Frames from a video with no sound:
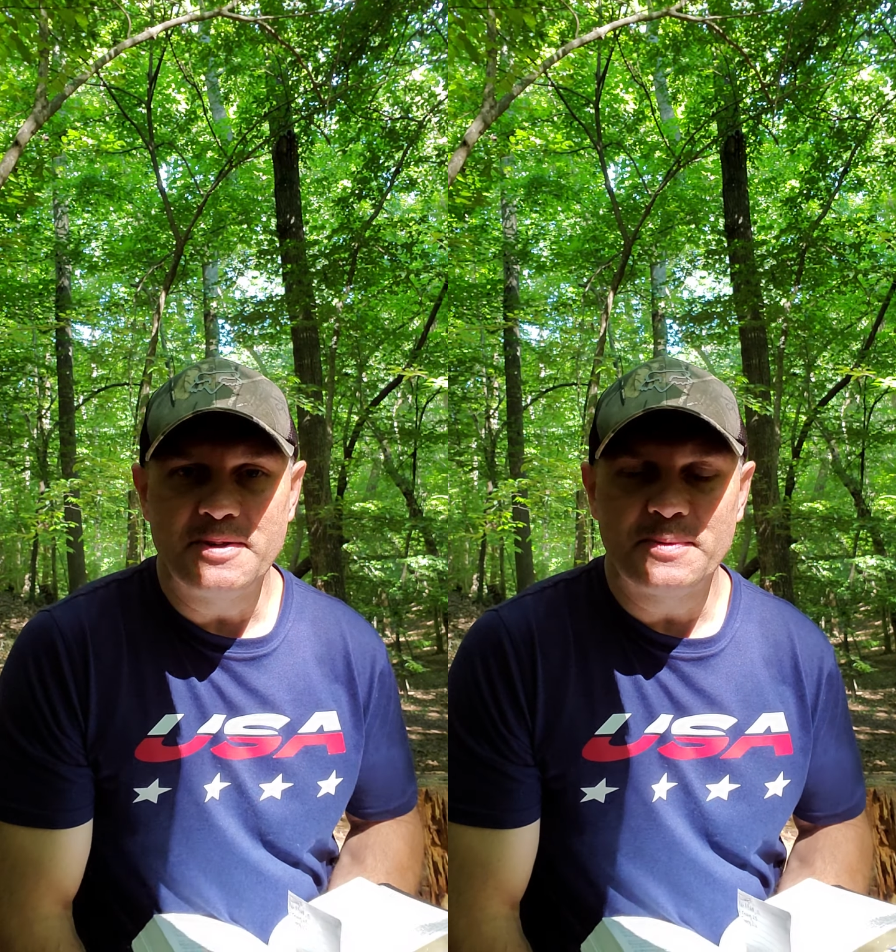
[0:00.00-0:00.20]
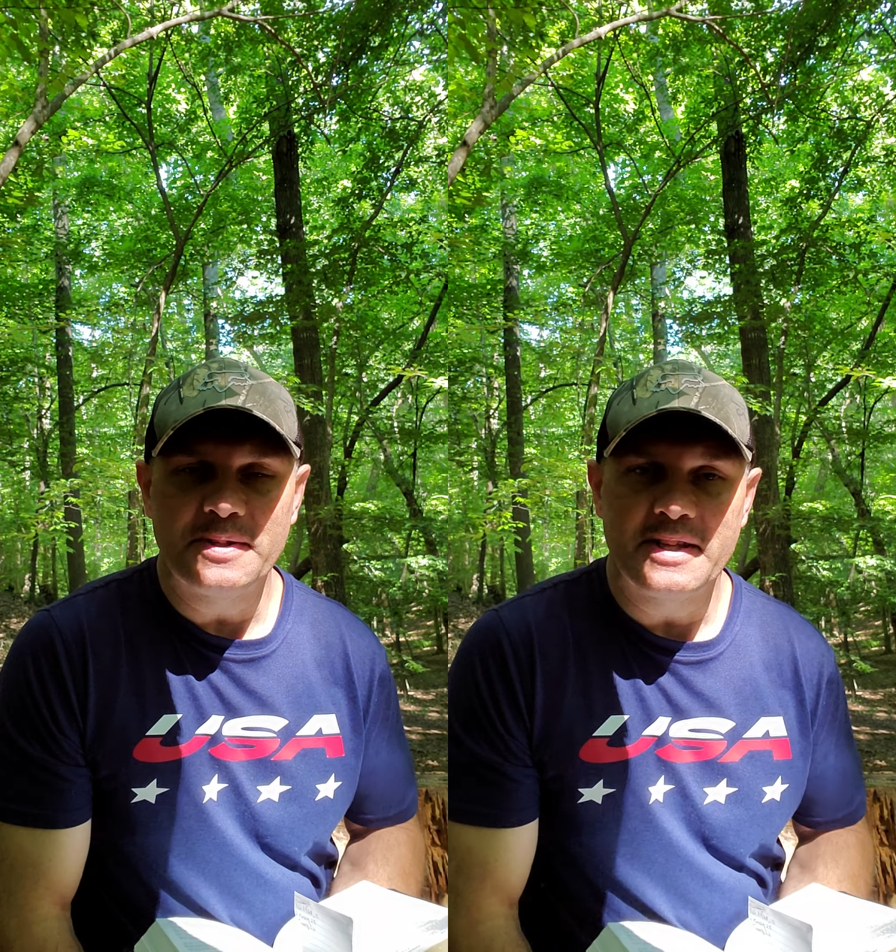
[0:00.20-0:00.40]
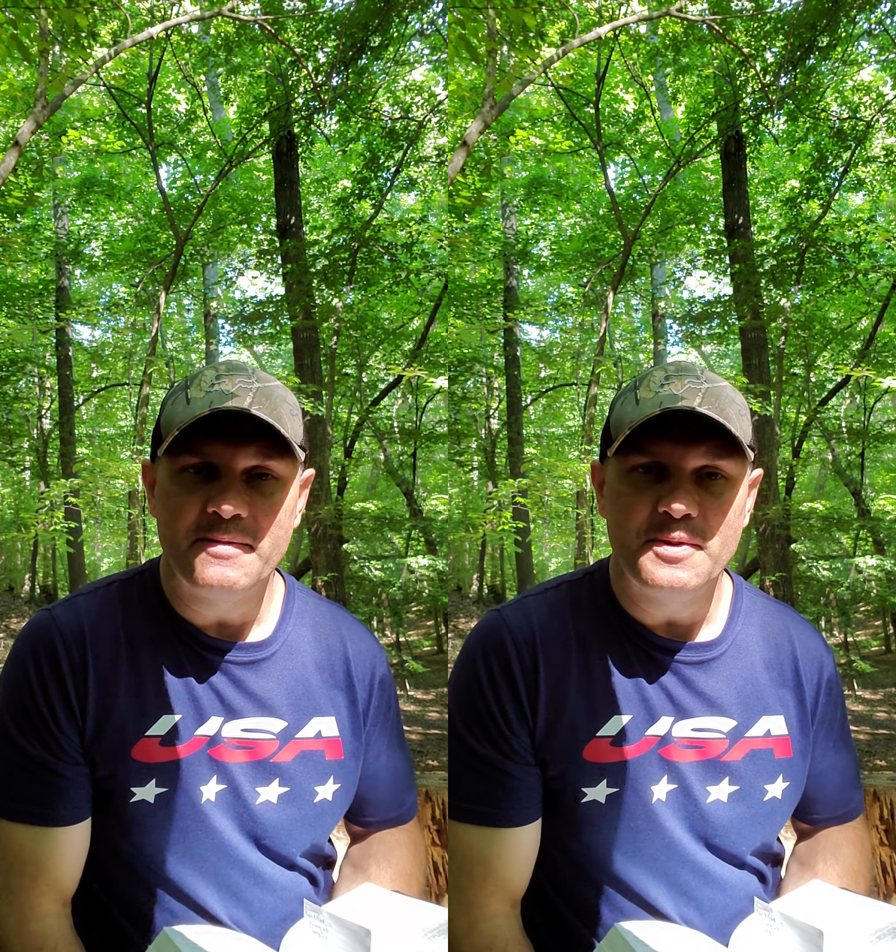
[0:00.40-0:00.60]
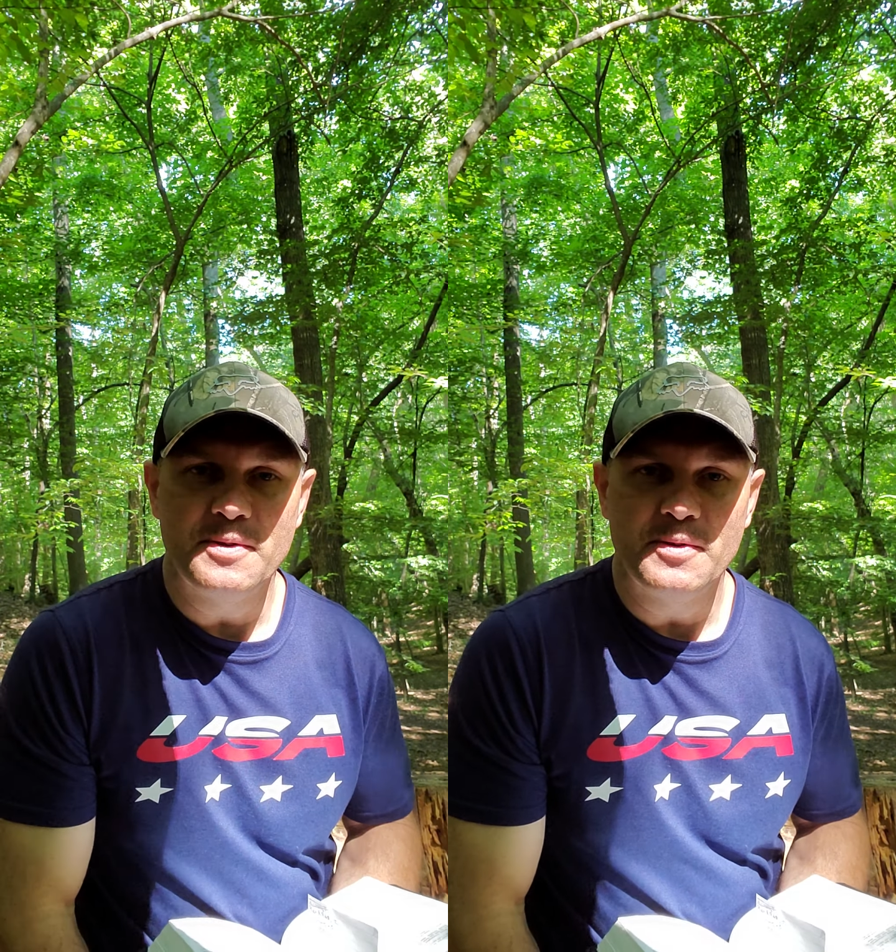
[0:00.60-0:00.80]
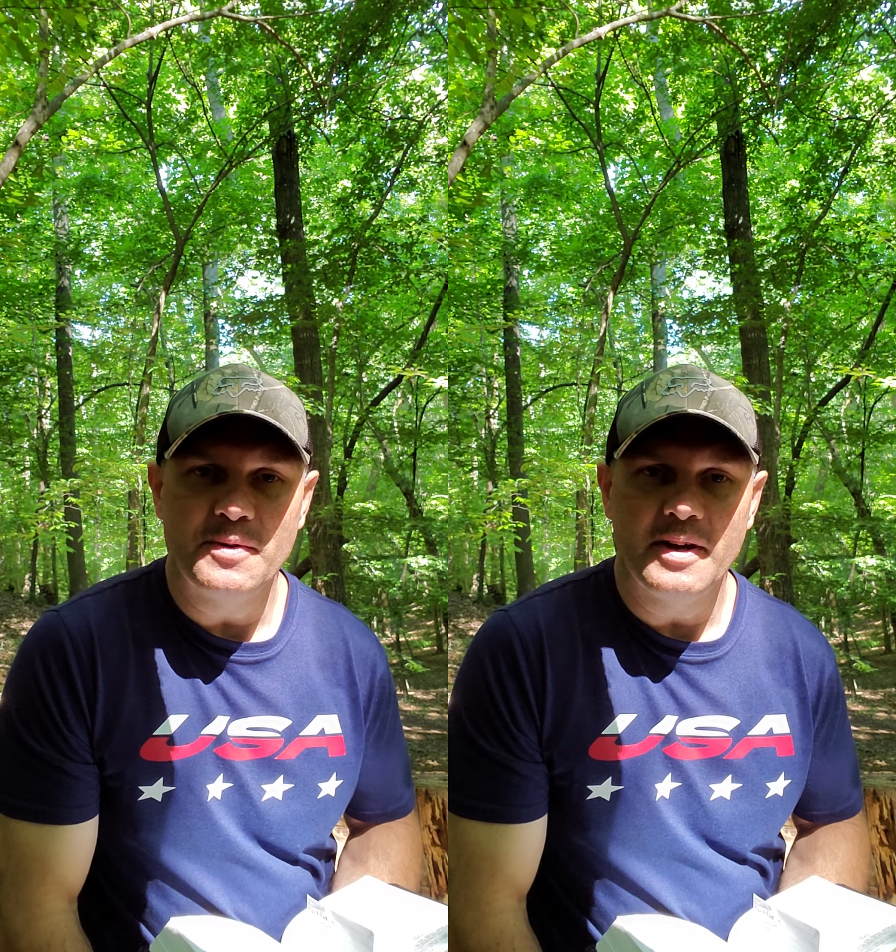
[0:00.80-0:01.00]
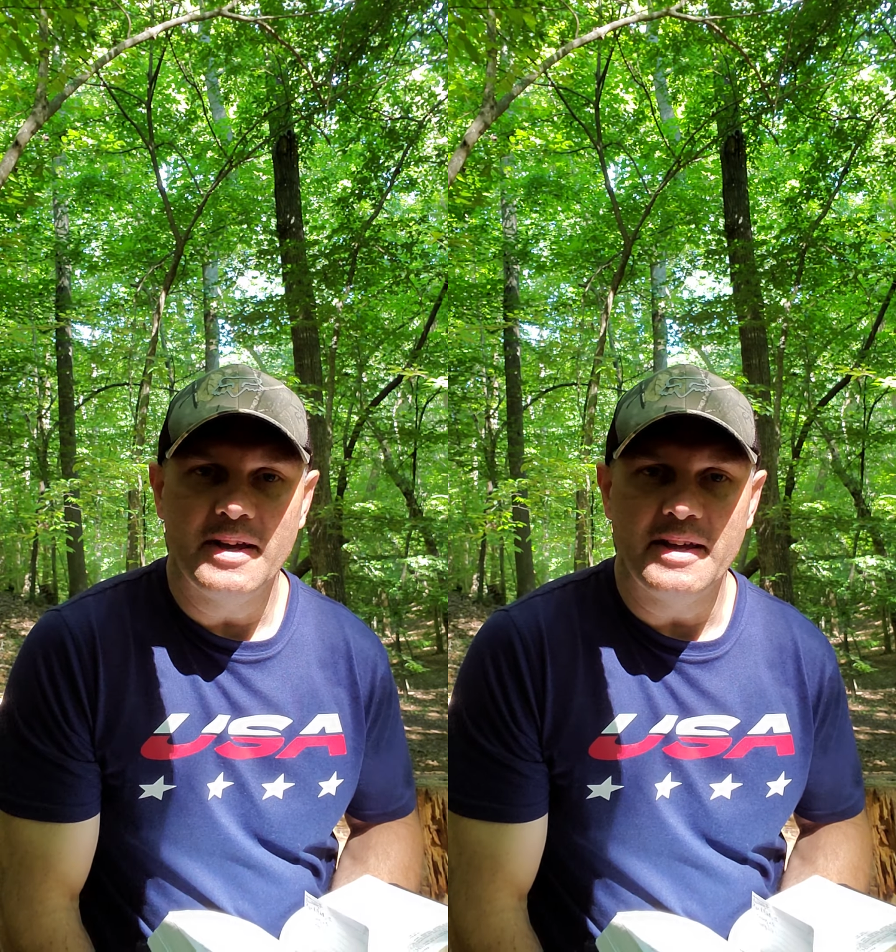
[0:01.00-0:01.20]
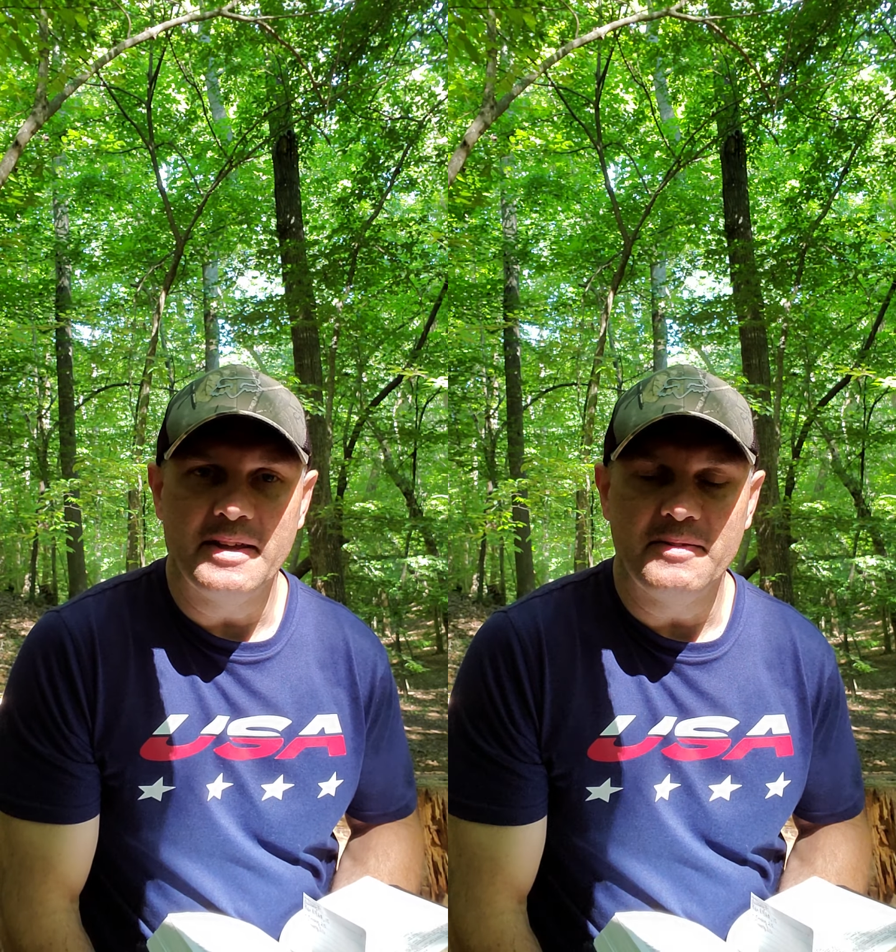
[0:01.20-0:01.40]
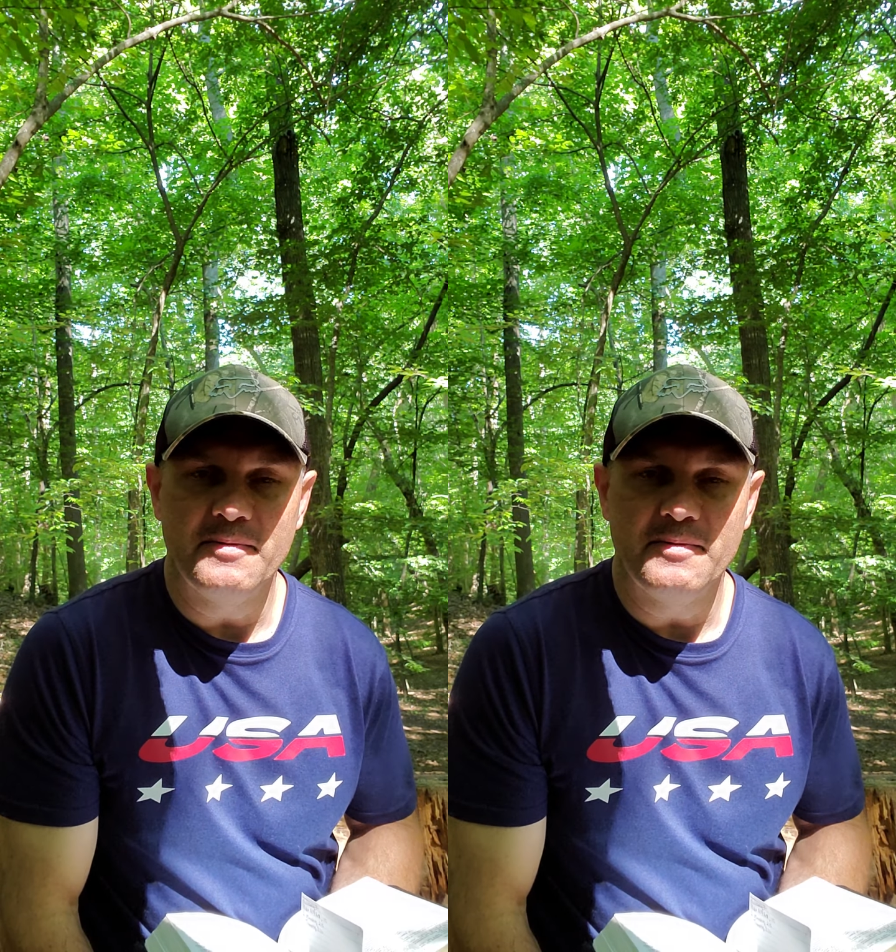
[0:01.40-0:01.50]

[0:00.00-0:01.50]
Just want to give you a